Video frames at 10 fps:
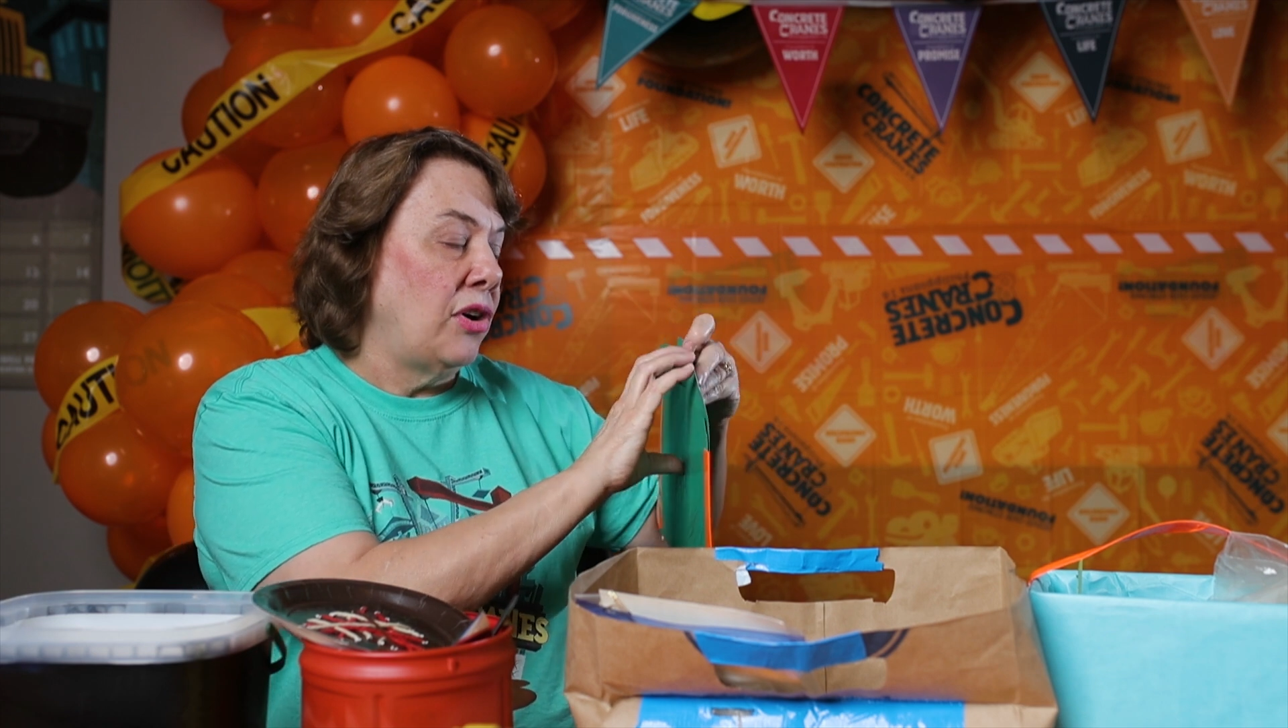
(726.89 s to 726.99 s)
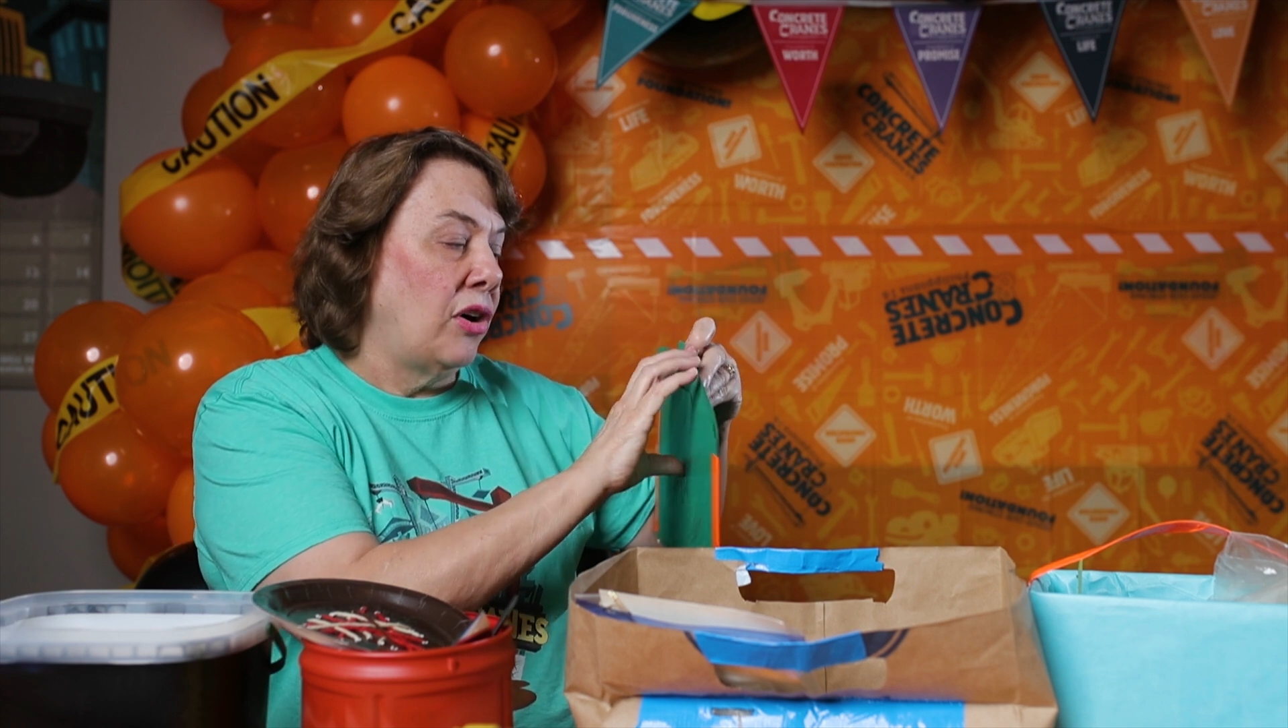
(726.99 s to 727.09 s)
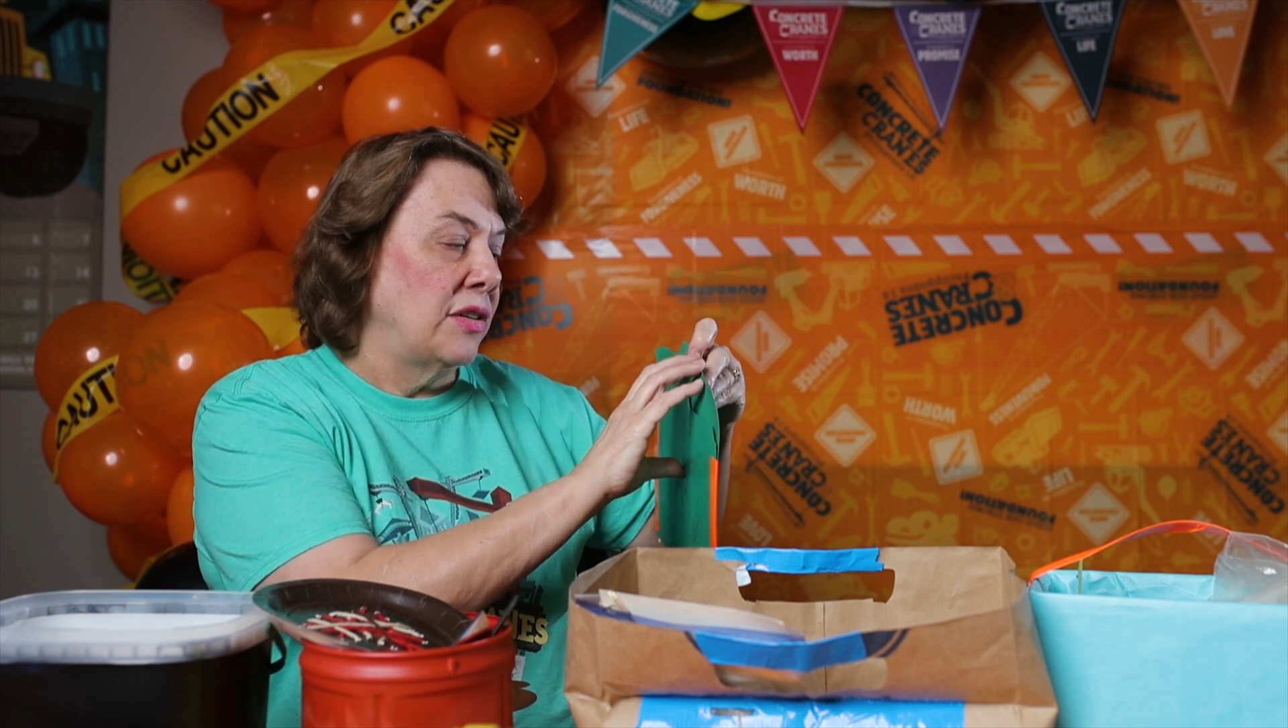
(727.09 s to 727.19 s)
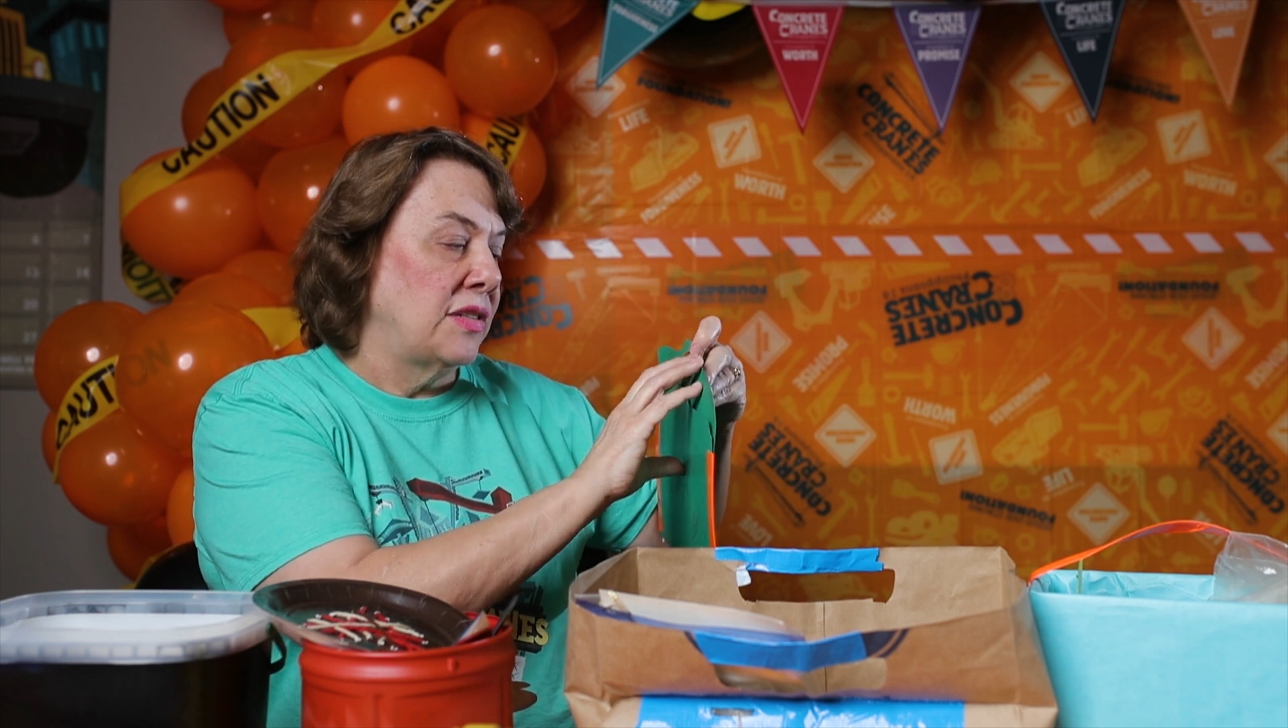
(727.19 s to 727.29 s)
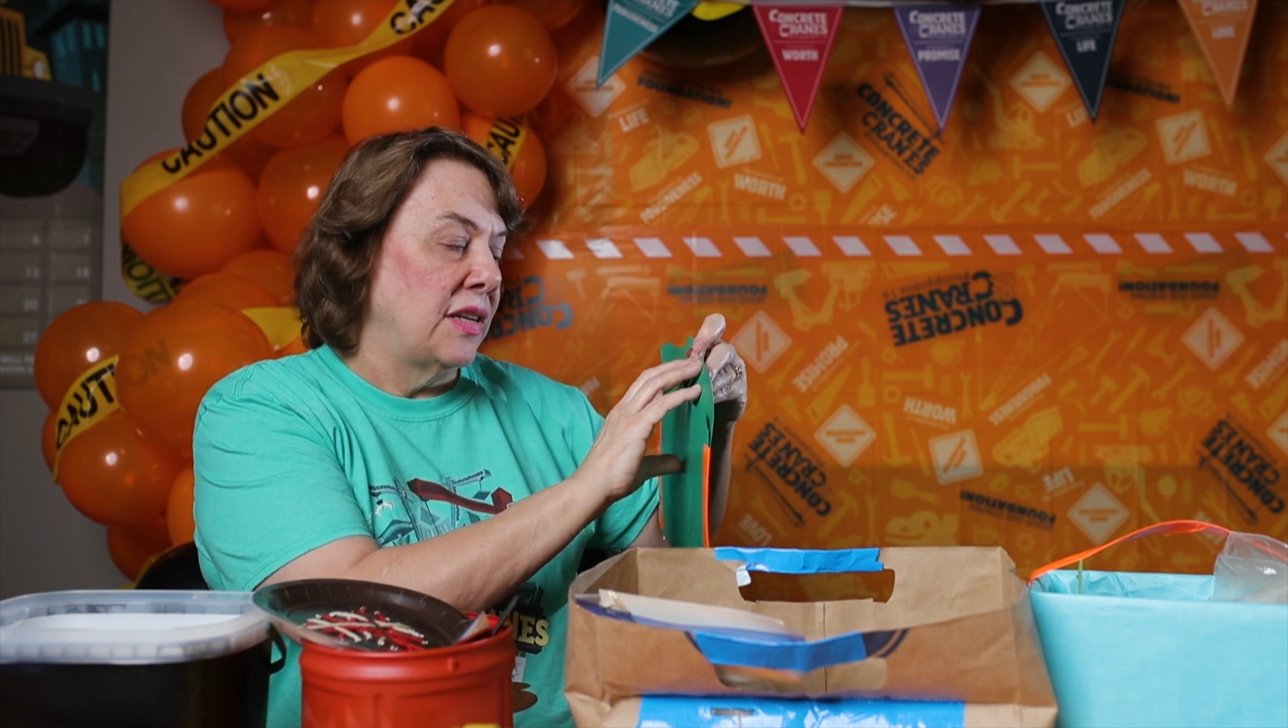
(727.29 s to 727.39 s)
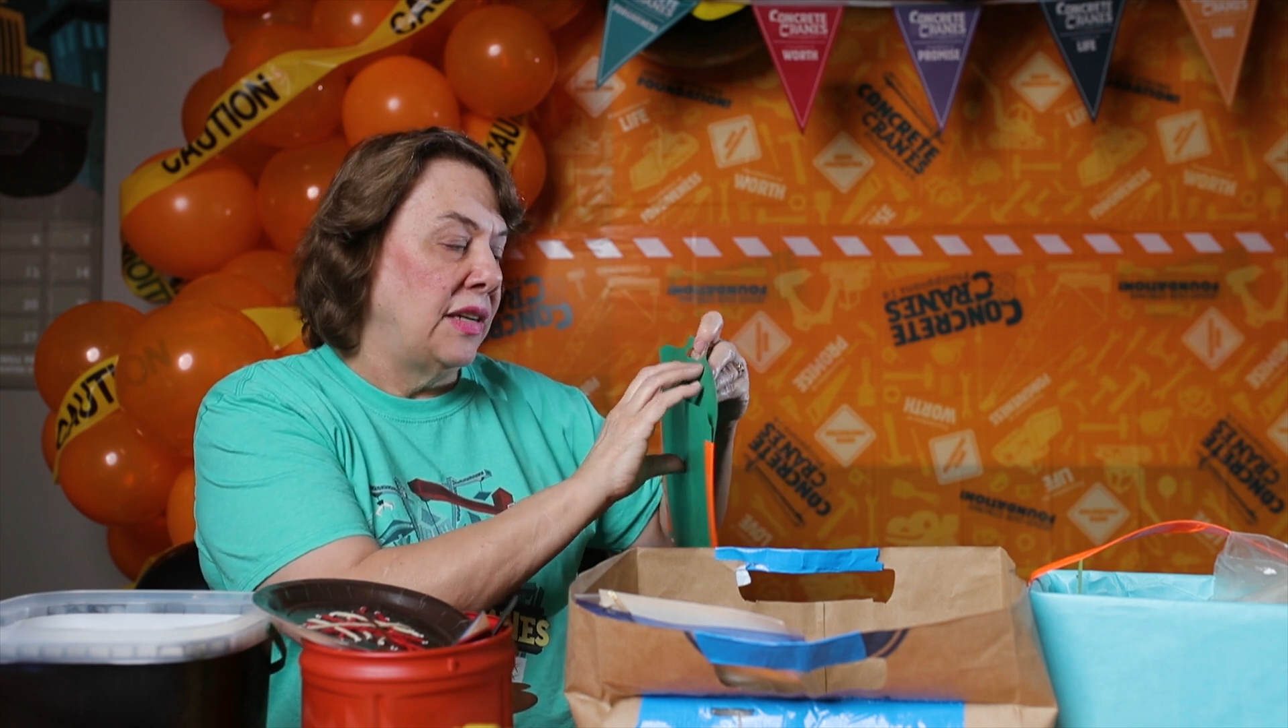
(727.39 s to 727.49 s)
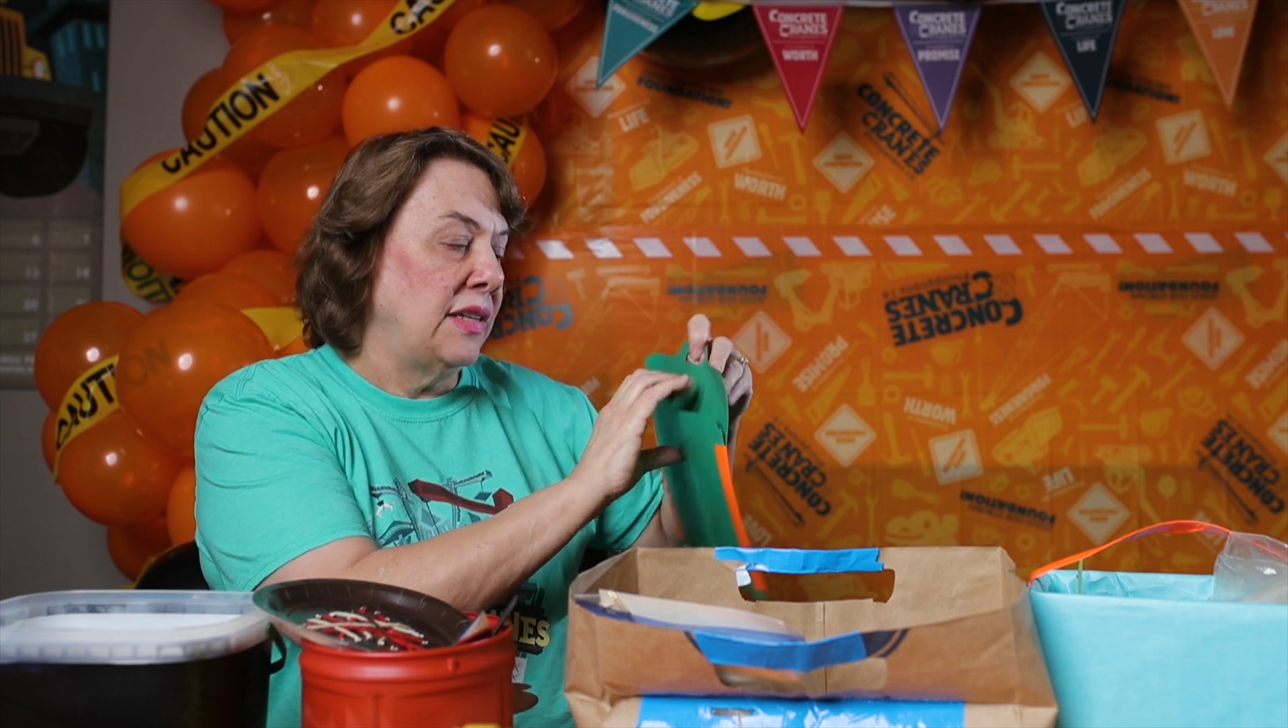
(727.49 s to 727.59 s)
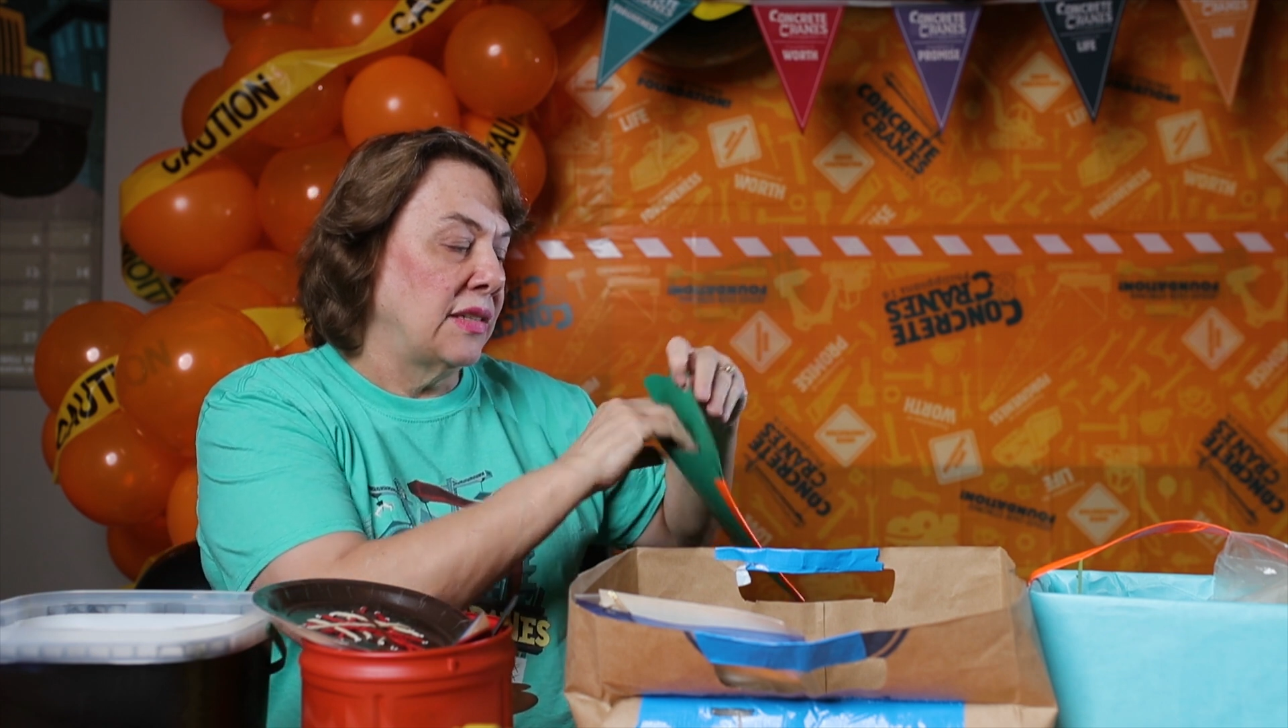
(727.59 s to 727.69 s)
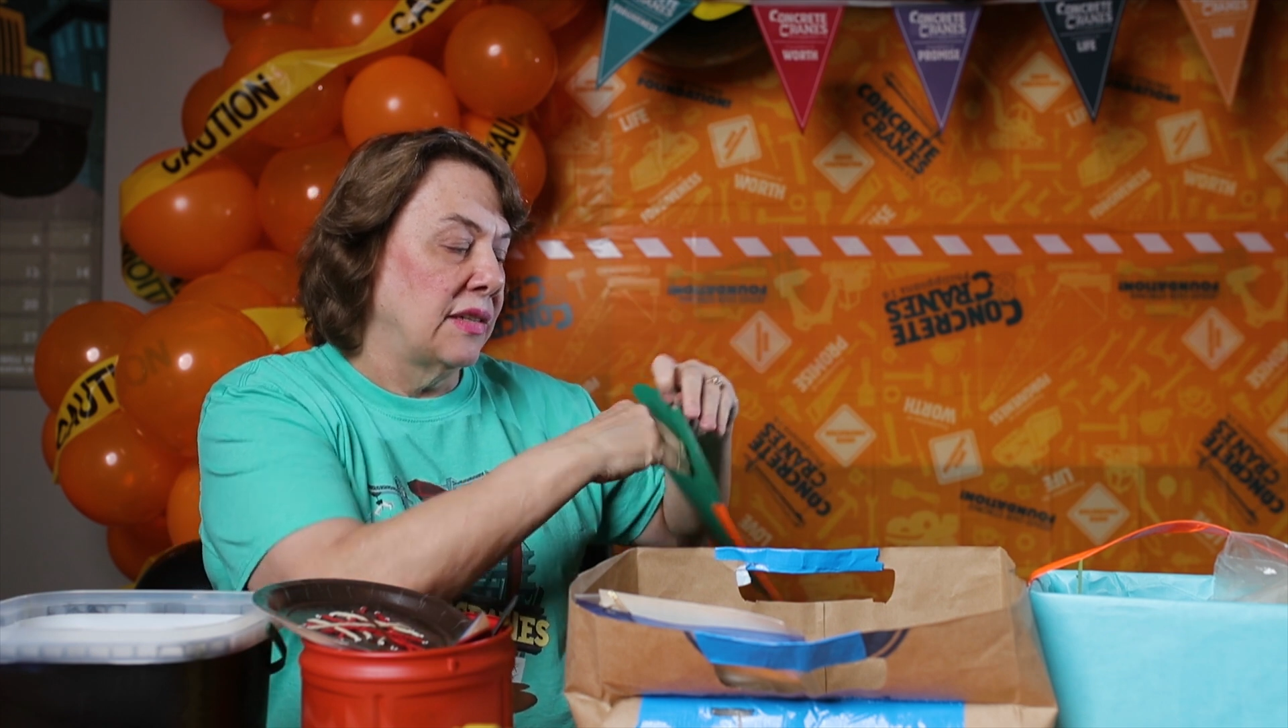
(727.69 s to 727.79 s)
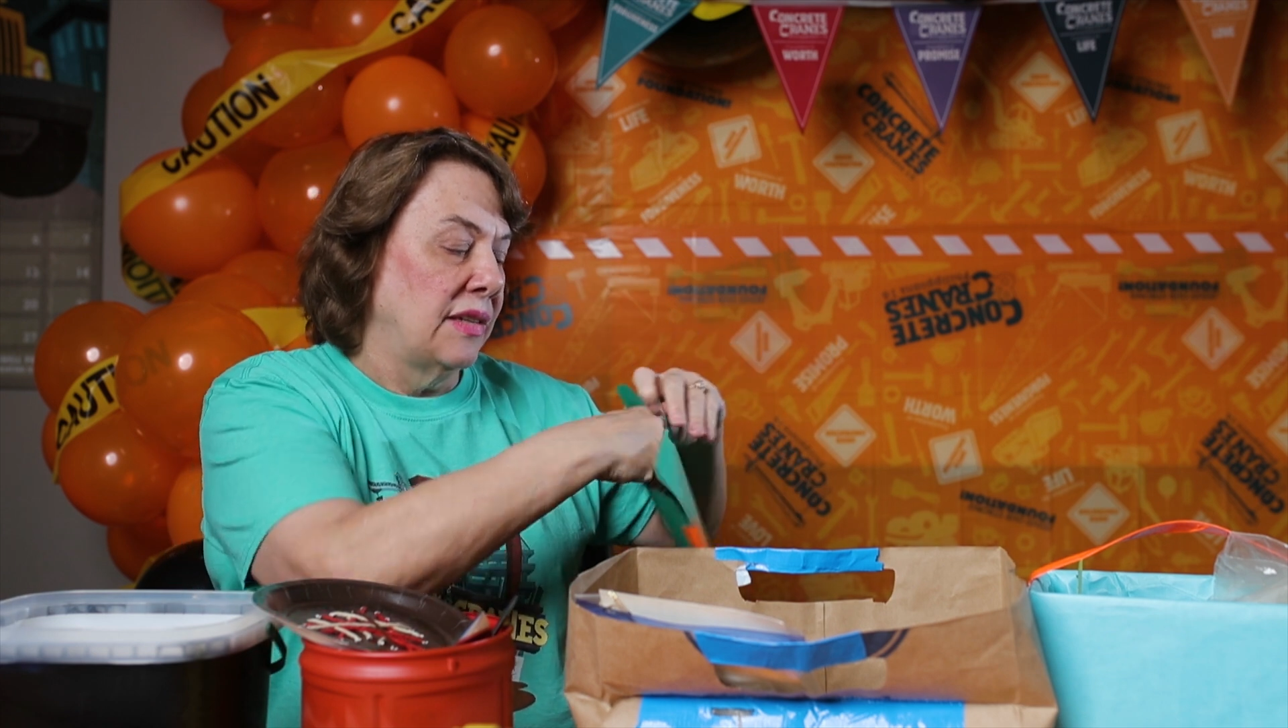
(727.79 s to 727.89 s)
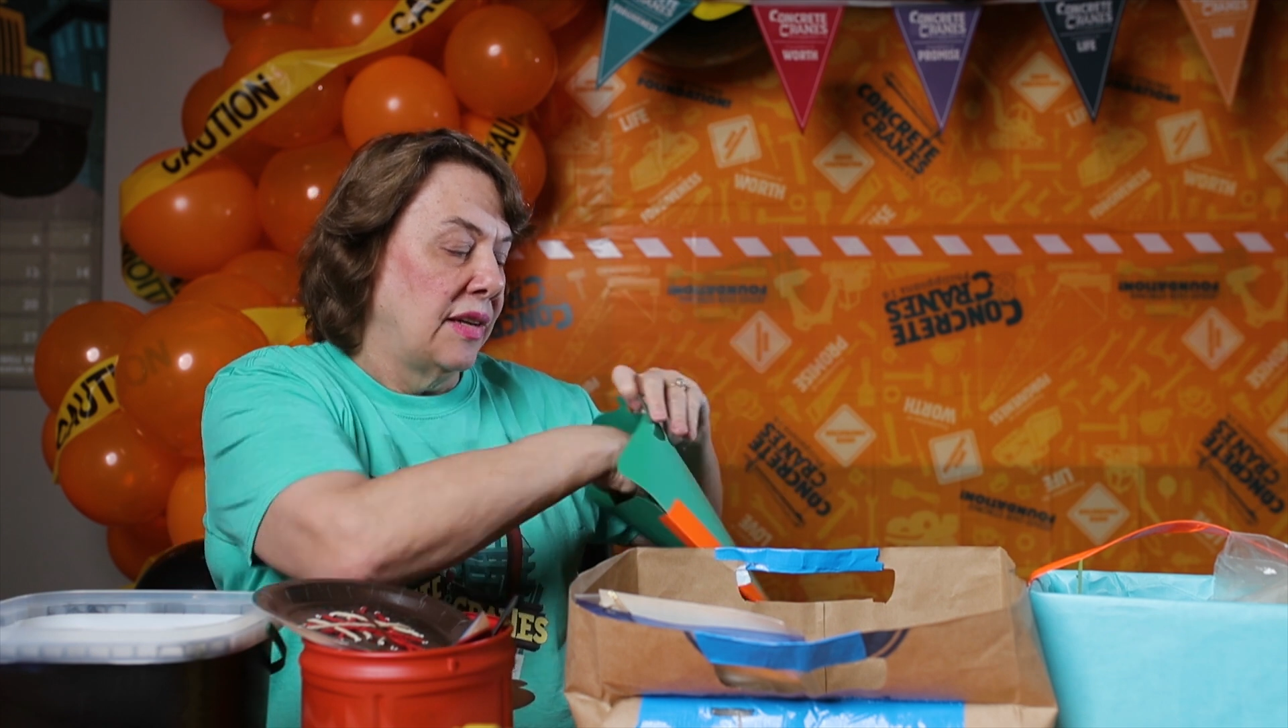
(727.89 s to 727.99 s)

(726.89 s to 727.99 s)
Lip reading: cards in it,